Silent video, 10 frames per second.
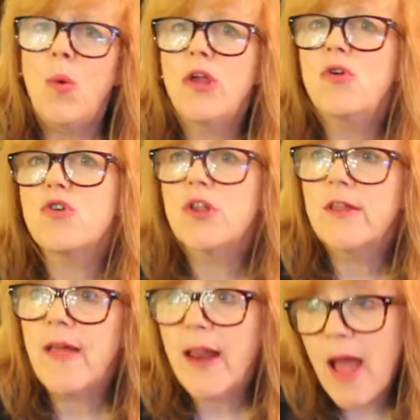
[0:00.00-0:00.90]
Well,
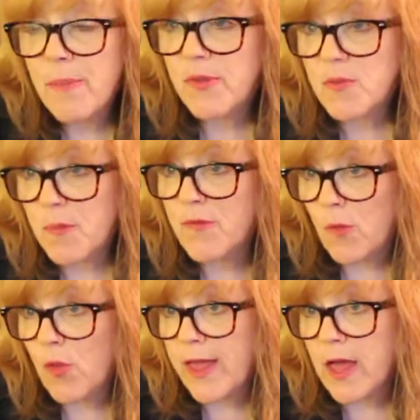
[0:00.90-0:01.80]
usually that happens
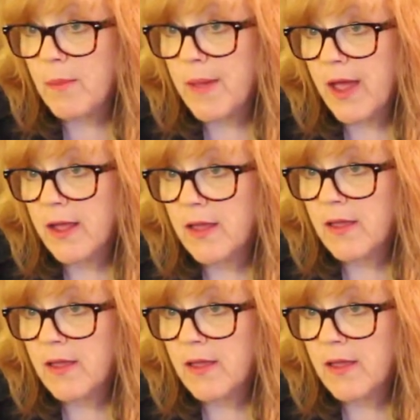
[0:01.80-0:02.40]
before they come back.